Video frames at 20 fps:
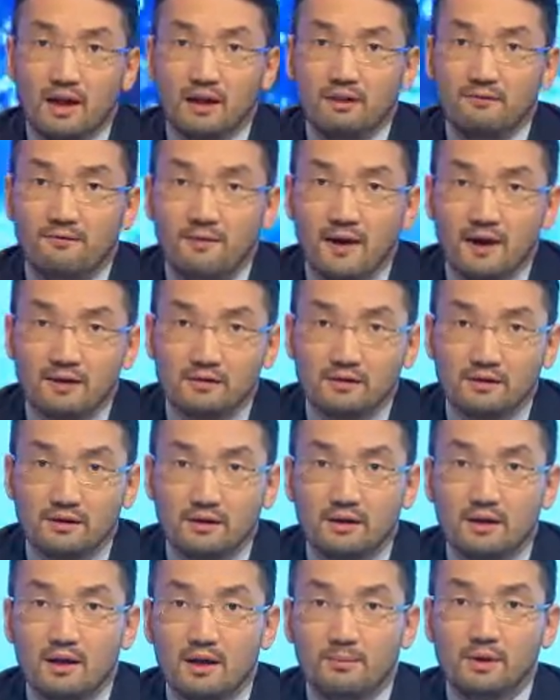and
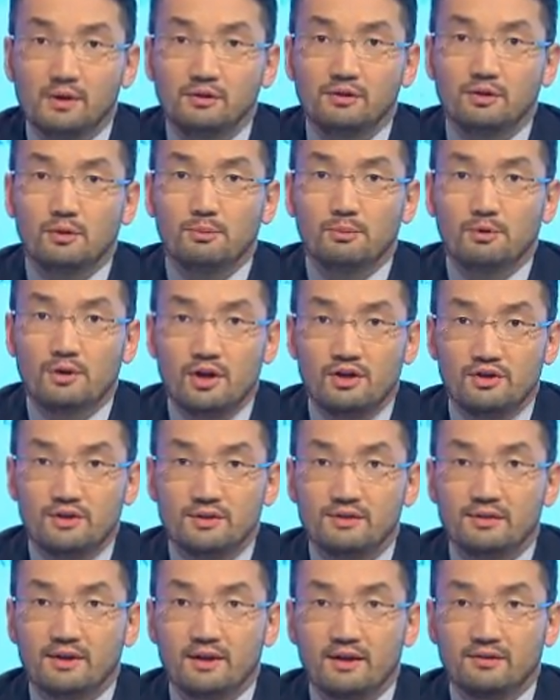finally, military
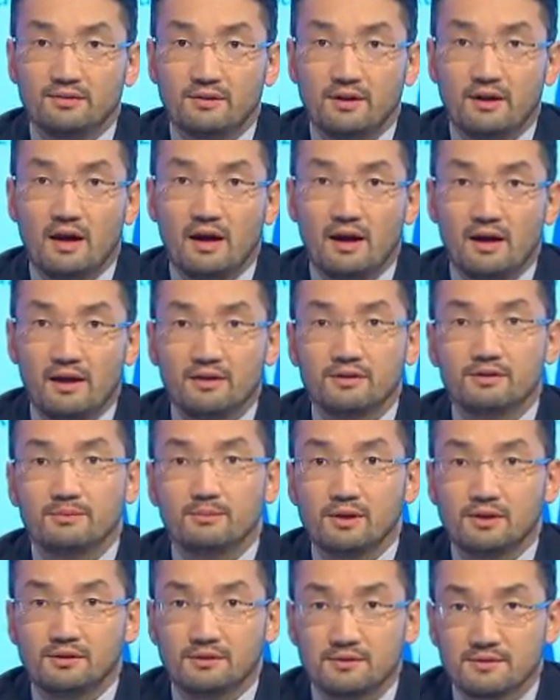operations against the IS
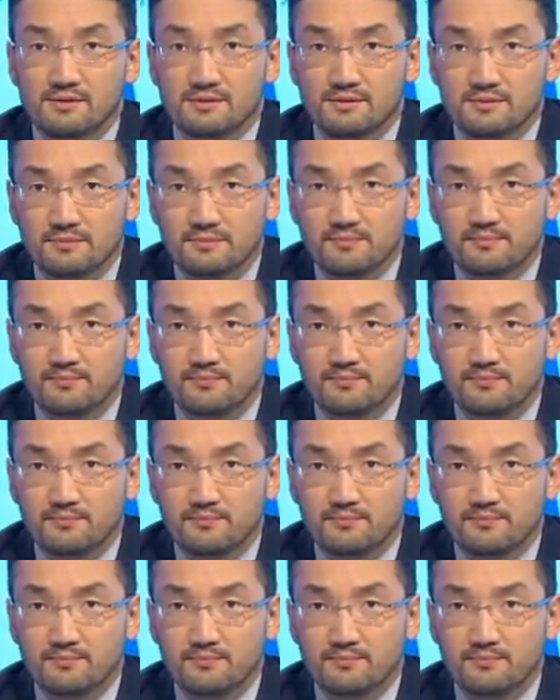militants.